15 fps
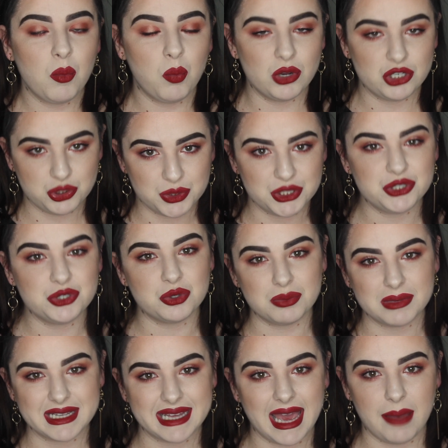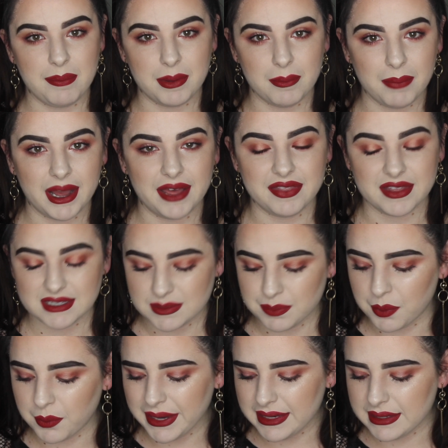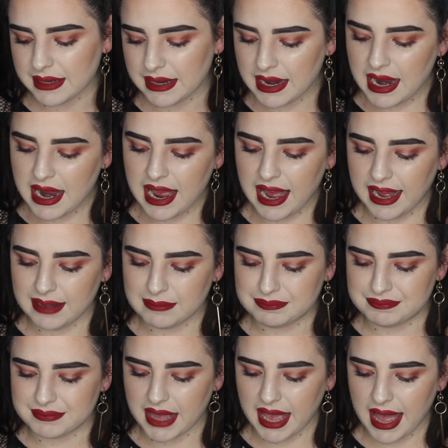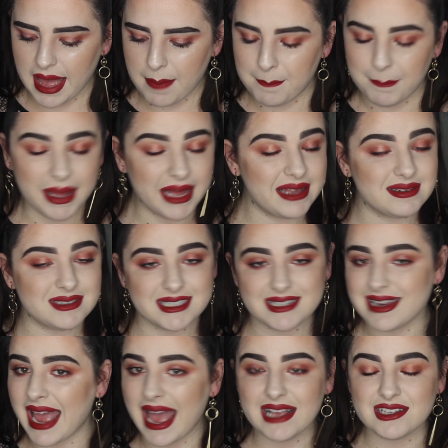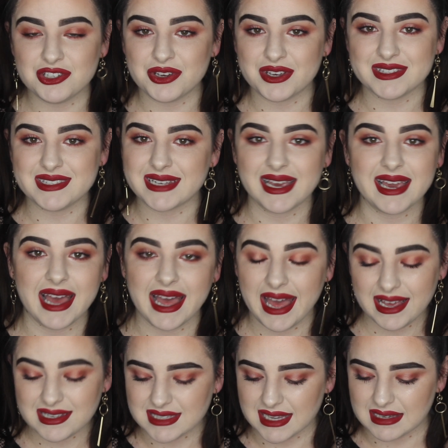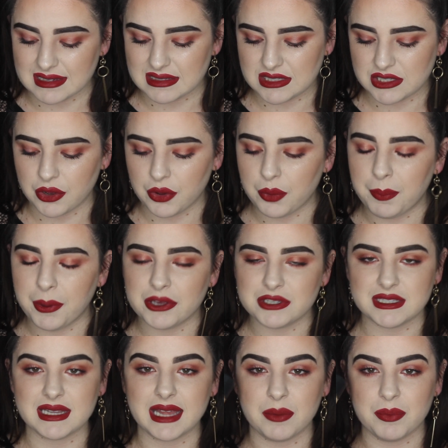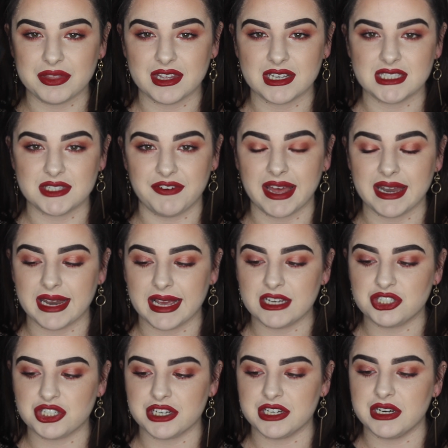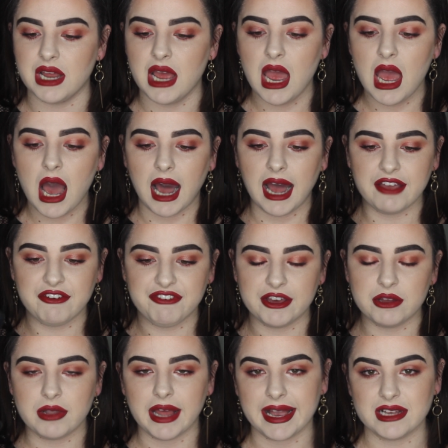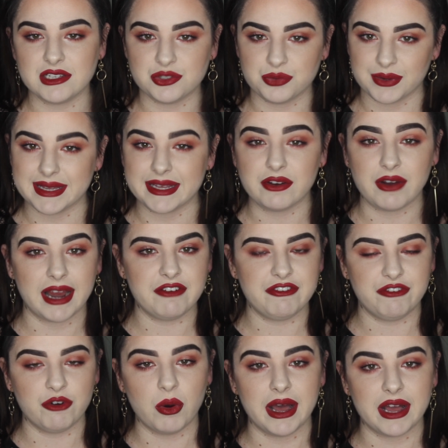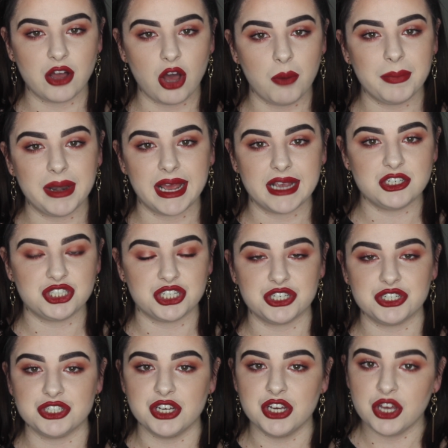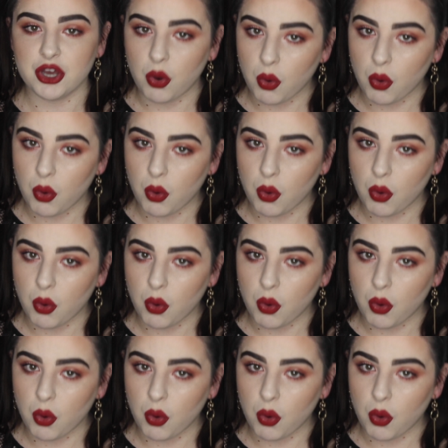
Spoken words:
which would normally happen by this point, but as you can see, it hasn't. So personally with this foundation, I feel like it's really great for combination